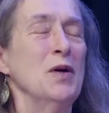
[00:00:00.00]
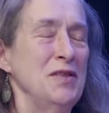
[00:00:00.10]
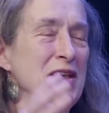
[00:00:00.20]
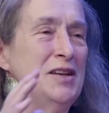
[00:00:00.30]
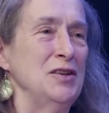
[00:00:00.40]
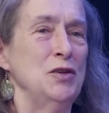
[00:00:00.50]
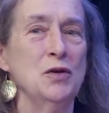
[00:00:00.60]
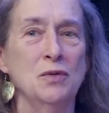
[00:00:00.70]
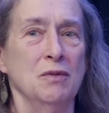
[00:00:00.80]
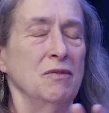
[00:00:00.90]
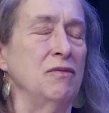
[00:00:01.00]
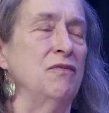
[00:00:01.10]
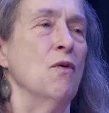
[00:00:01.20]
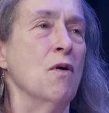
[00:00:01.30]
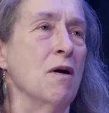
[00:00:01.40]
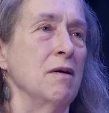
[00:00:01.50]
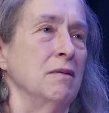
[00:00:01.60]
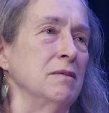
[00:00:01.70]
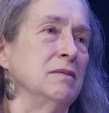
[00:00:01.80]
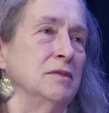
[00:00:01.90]
was one thing to do
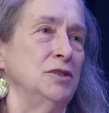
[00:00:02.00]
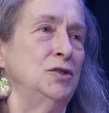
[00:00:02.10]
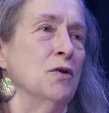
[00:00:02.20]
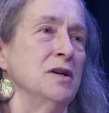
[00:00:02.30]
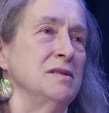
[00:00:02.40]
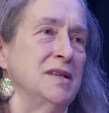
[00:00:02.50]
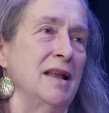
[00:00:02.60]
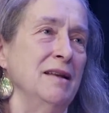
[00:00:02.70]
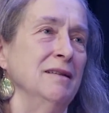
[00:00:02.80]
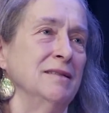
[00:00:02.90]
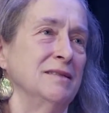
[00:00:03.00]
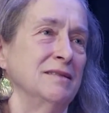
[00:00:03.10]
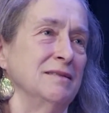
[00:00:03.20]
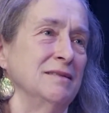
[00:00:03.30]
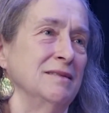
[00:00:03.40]
4 short settings.